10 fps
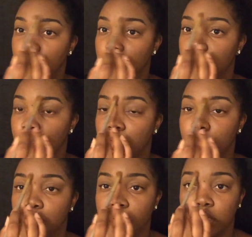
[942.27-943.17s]
I'm going
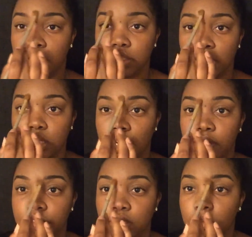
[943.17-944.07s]
between here because I did
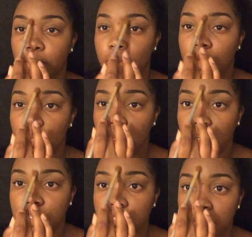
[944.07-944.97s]
have some
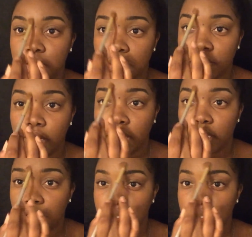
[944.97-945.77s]
concealer right here.